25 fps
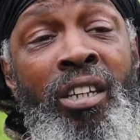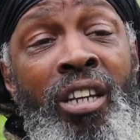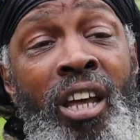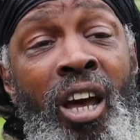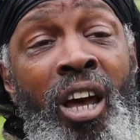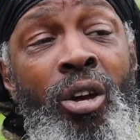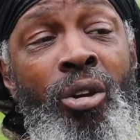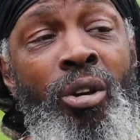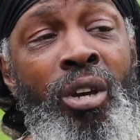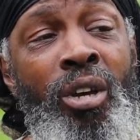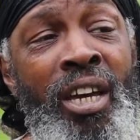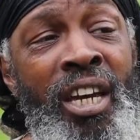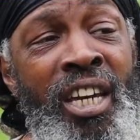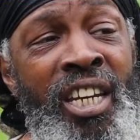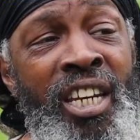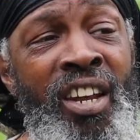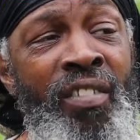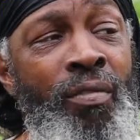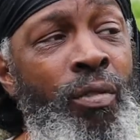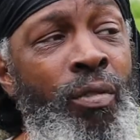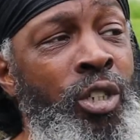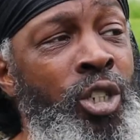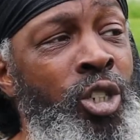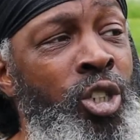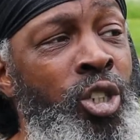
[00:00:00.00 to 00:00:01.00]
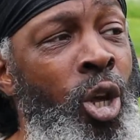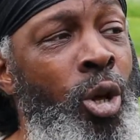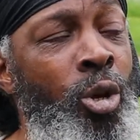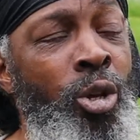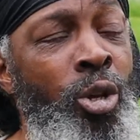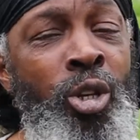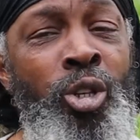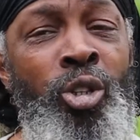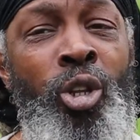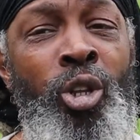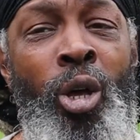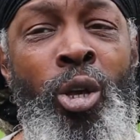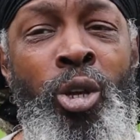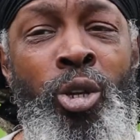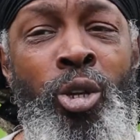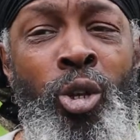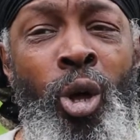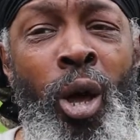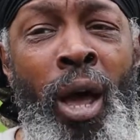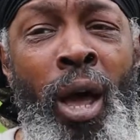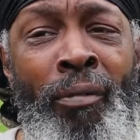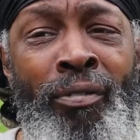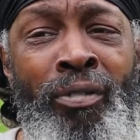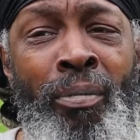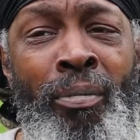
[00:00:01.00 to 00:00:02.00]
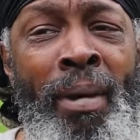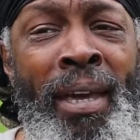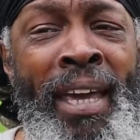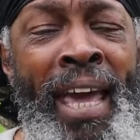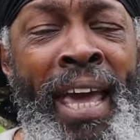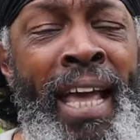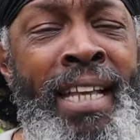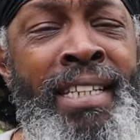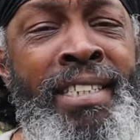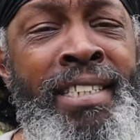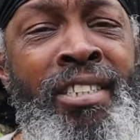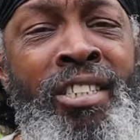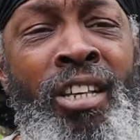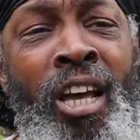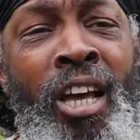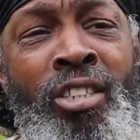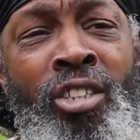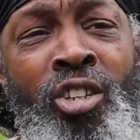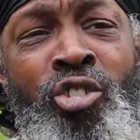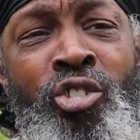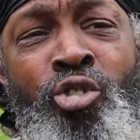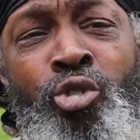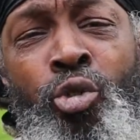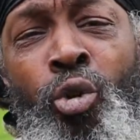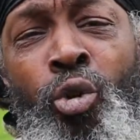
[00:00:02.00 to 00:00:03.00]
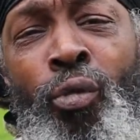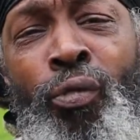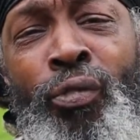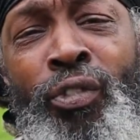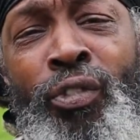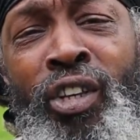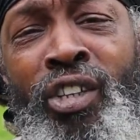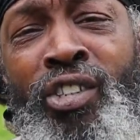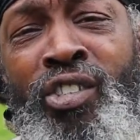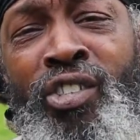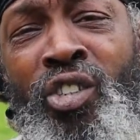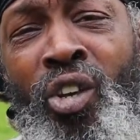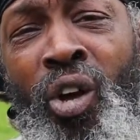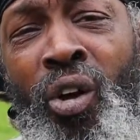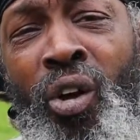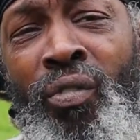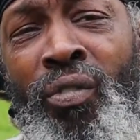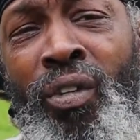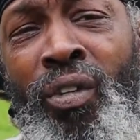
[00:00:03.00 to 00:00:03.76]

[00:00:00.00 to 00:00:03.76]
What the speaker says: know, in other words, you don't have to make exercise a chore for yourself.